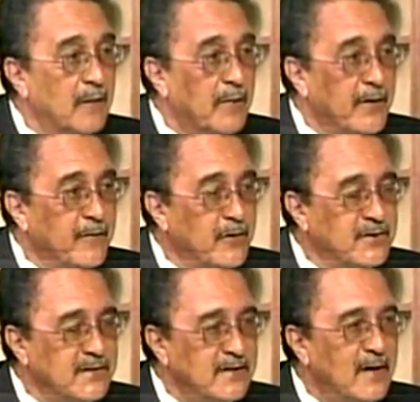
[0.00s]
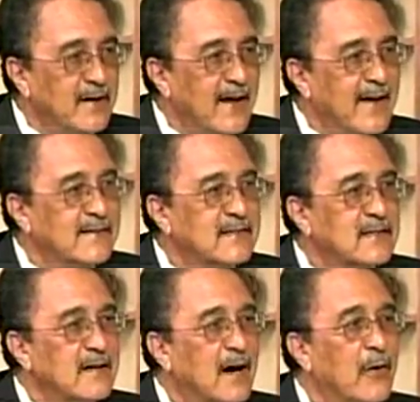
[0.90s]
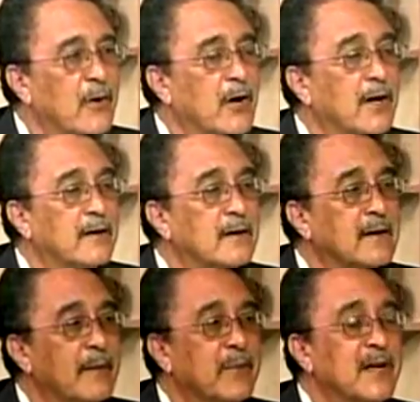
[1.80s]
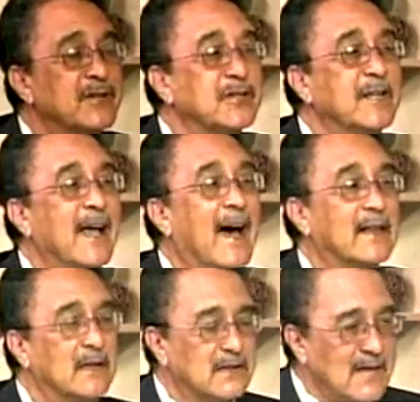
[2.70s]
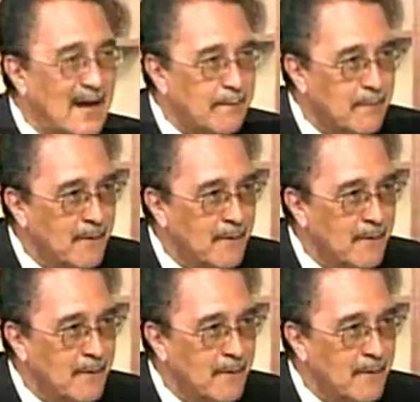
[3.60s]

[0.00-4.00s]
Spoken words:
But of course it did not enter our contemplation at the time